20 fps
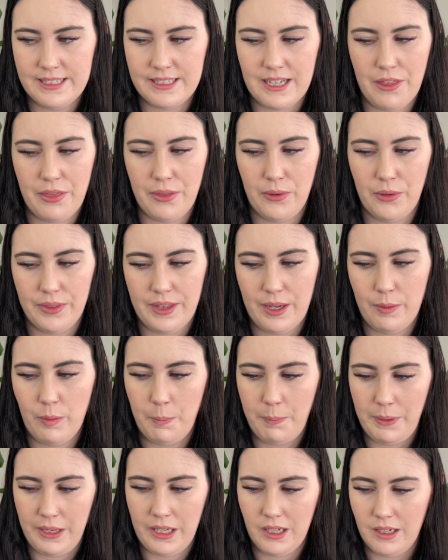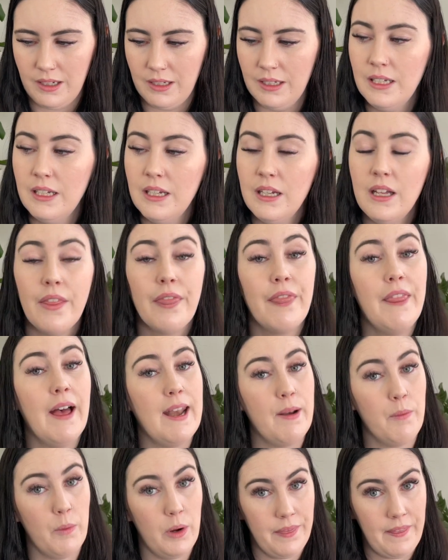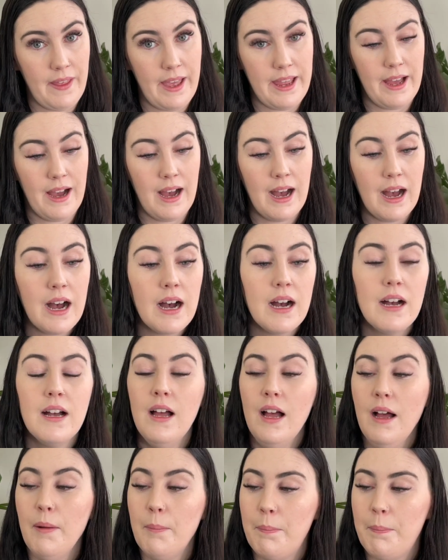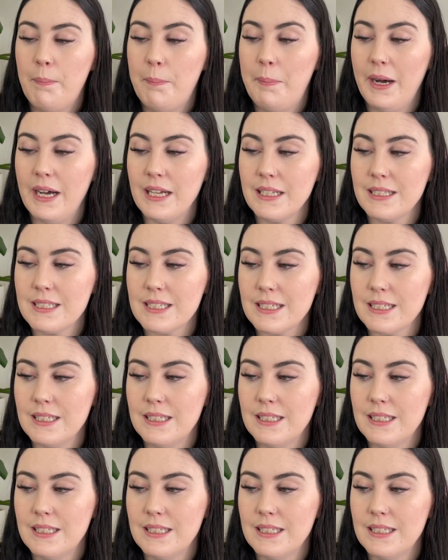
I thought they were bigger than what they are, but